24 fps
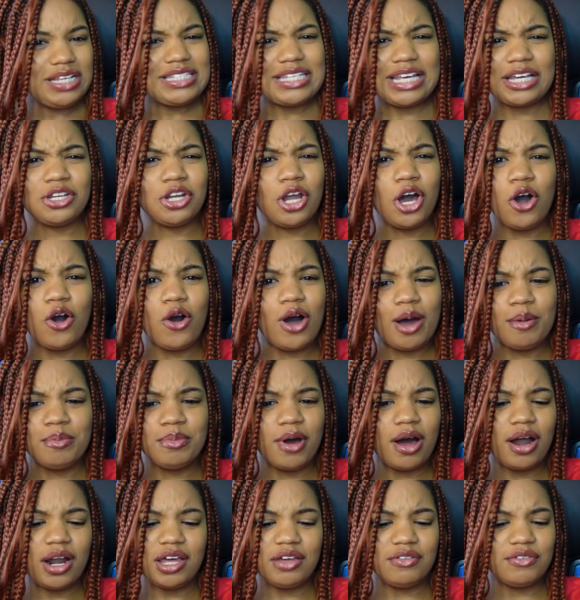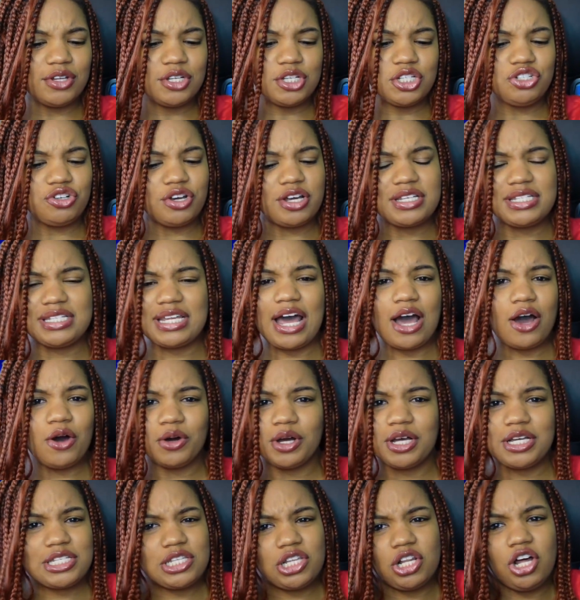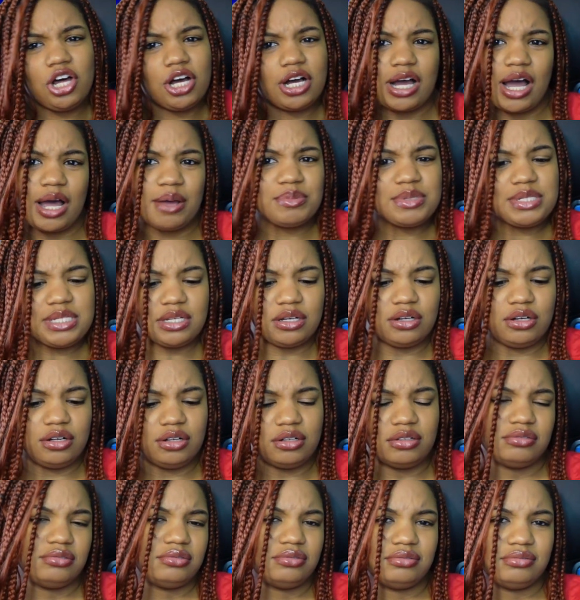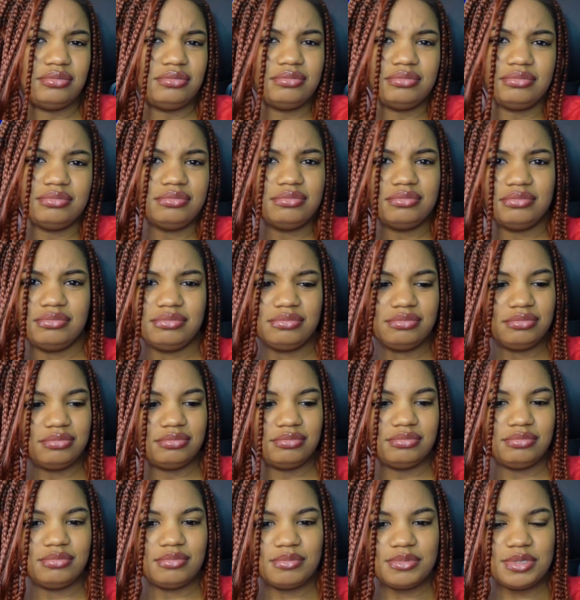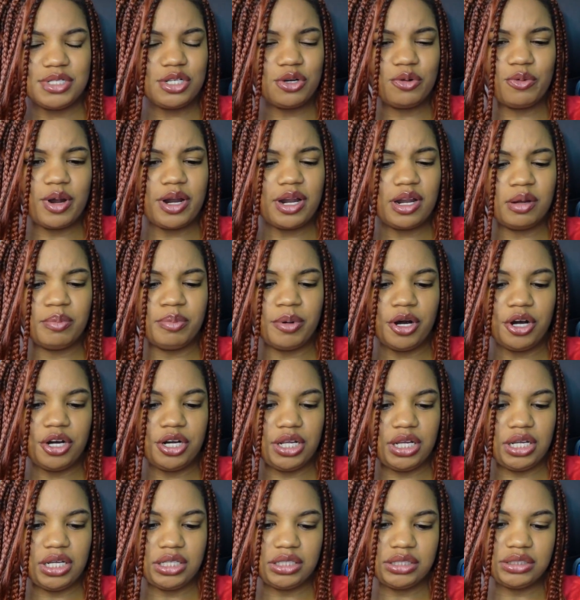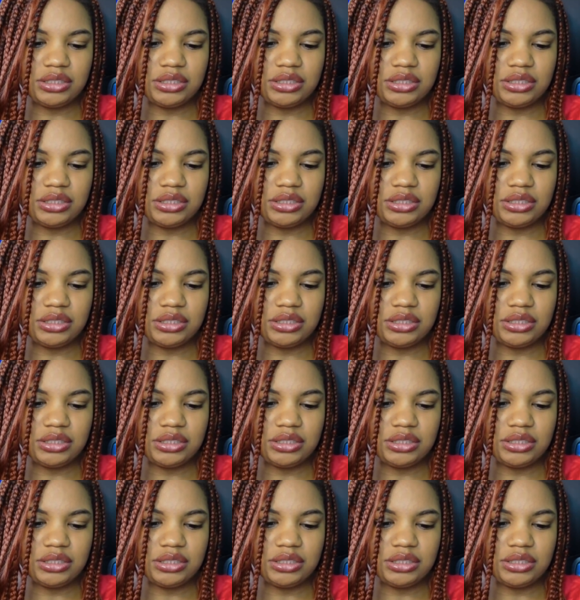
He's like, no, I'm not even stressed out, because look, I'm still, still ready to party